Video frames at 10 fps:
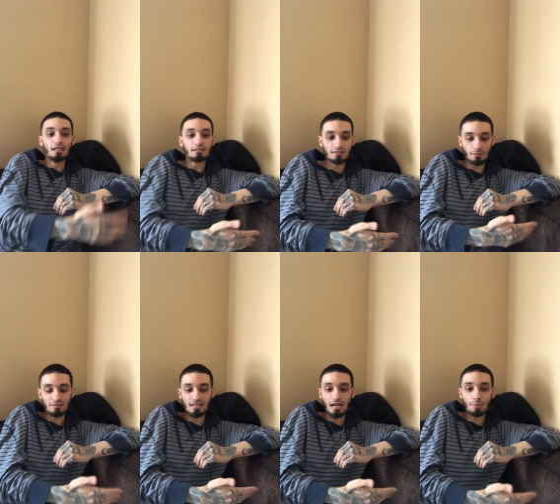
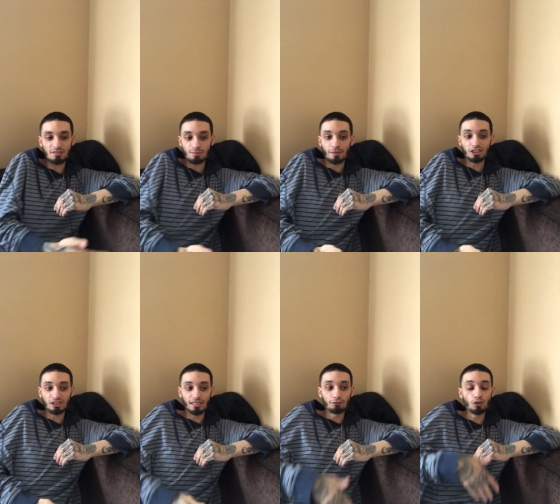sometimes,
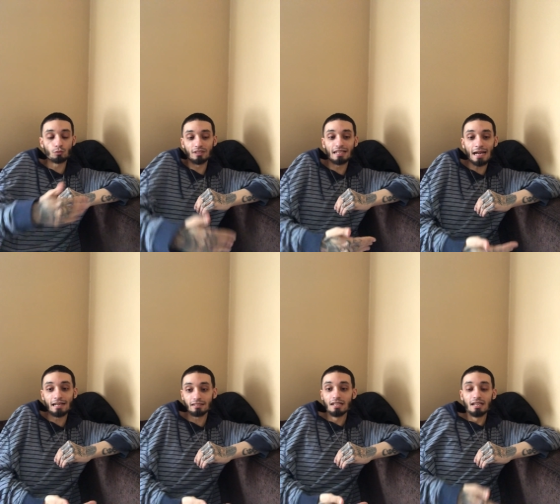especially if you
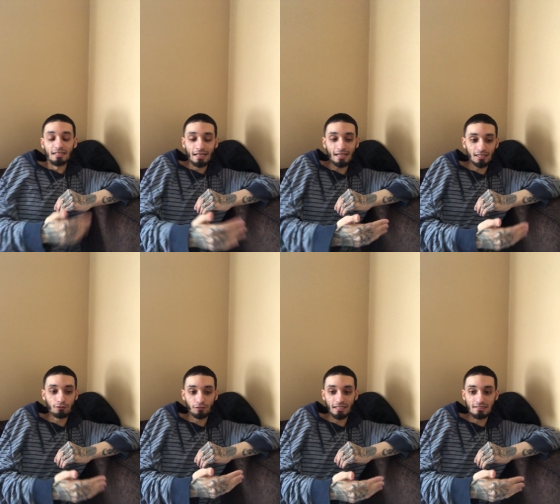react
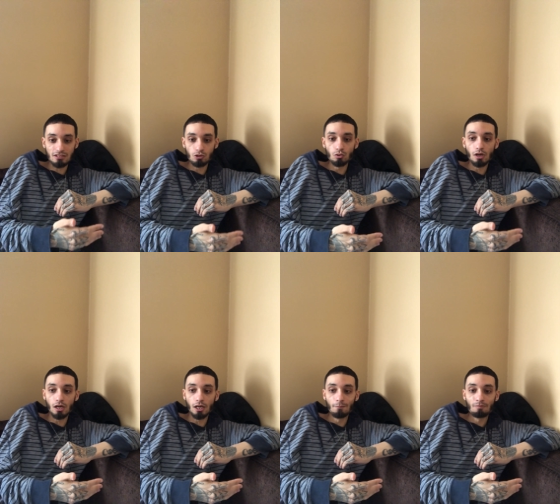negatively to
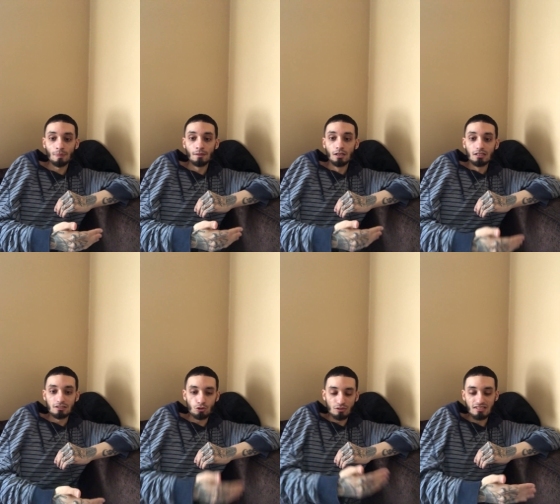
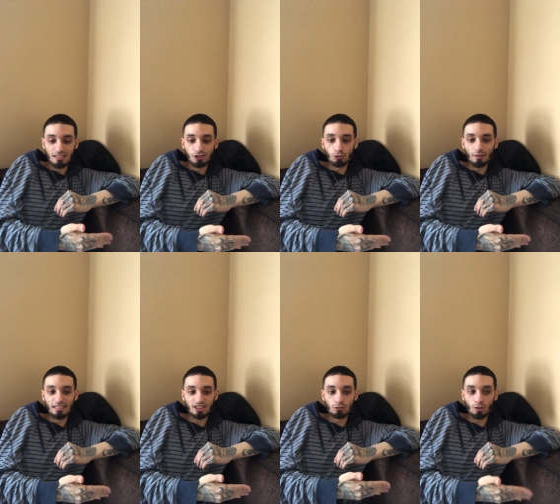a
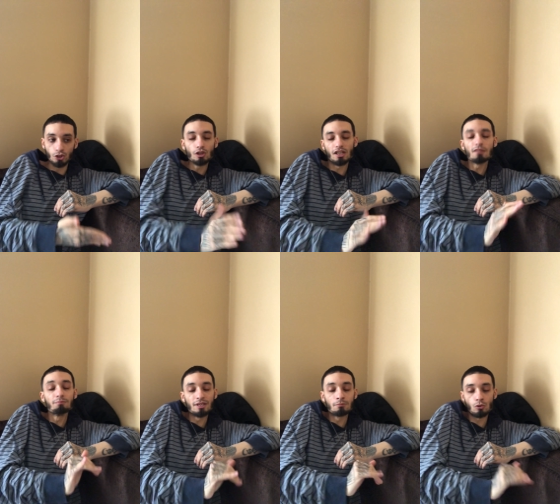situation where you could
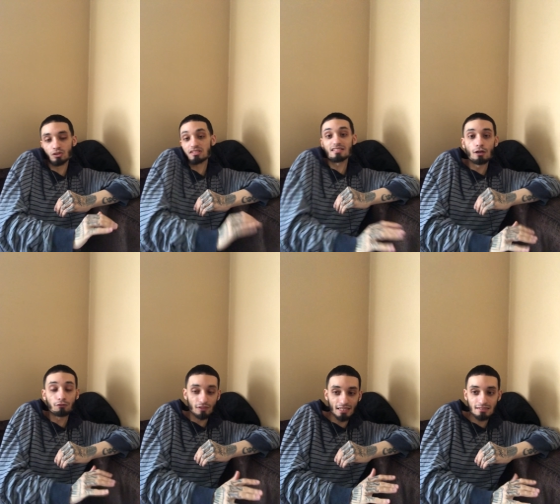have been more
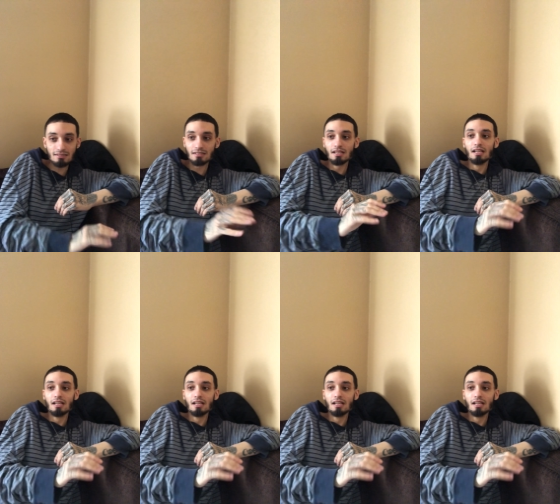selfless.